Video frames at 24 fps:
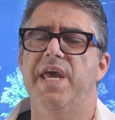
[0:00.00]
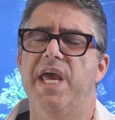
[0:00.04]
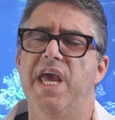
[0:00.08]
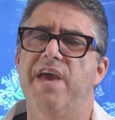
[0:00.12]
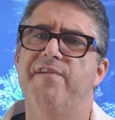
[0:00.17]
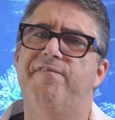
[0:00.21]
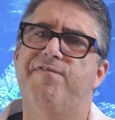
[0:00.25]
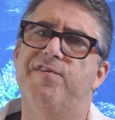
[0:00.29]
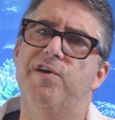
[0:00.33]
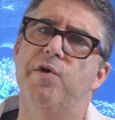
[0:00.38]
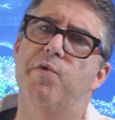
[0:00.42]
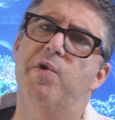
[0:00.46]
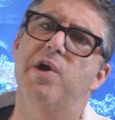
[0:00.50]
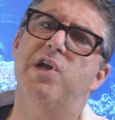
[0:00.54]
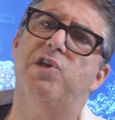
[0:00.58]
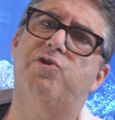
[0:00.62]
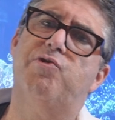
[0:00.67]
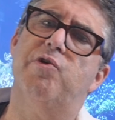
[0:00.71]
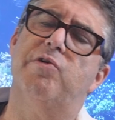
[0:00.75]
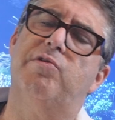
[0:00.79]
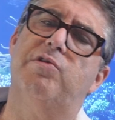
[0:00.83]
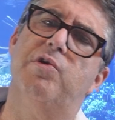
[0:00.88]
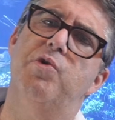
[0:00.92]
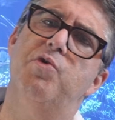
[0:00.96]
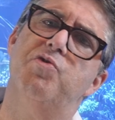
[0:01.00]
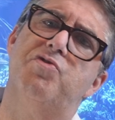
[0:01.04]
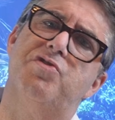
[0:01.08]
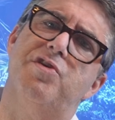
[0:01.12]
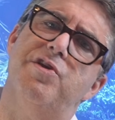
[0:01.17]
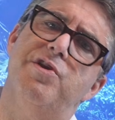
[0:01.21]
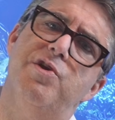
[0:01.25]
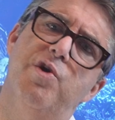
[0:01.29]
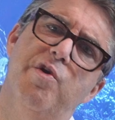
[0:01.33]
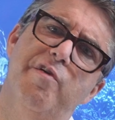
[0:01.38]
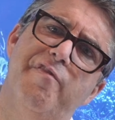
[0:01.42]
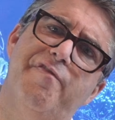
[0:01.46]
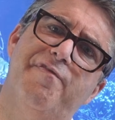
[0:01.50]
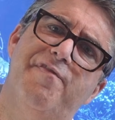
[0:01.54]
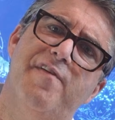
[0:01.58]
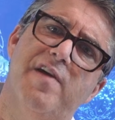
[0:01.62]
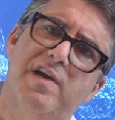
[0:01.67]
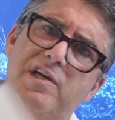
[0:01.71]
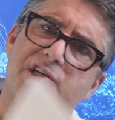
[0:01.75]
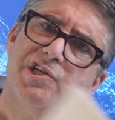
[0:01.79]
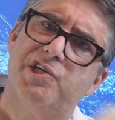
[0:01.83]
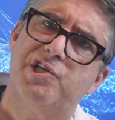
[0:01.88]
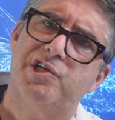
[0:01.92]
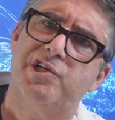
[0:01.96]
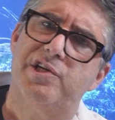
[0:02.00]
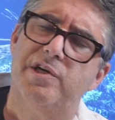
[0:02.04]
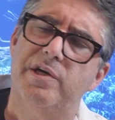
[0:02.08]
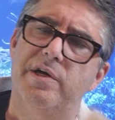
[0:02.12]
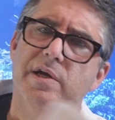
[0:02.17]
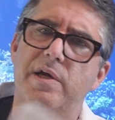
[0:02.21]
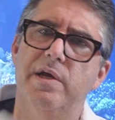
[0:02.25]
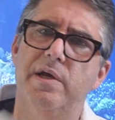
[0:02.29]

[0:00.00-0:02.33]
If you introduce a new fish